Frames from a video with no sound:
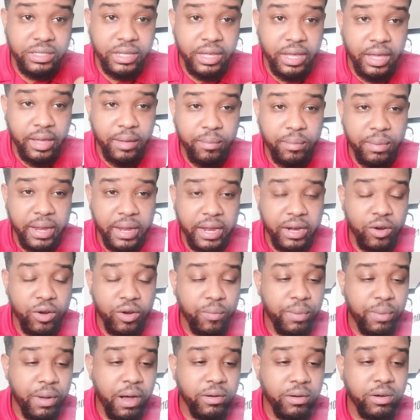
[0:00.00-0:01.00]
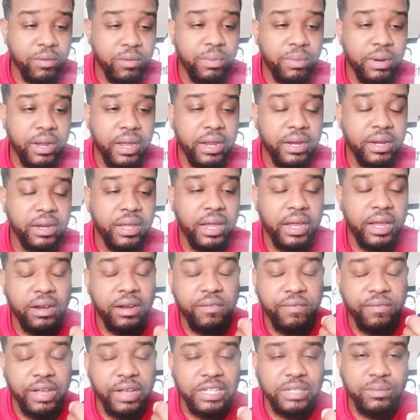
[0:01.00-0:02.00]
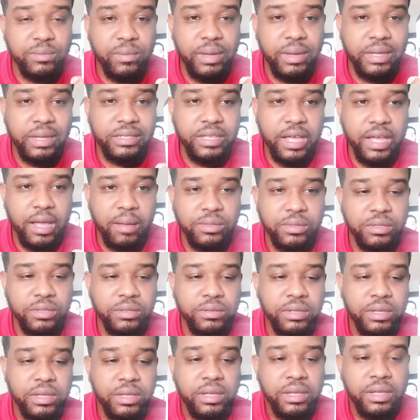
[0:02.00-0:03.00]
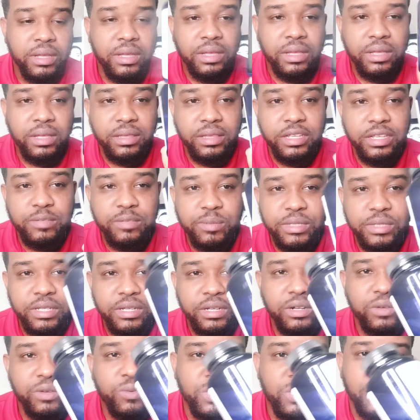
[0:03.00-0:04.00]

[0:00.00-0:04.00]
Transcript: a blend or powder blend in a vegetable-based capsule. This particular one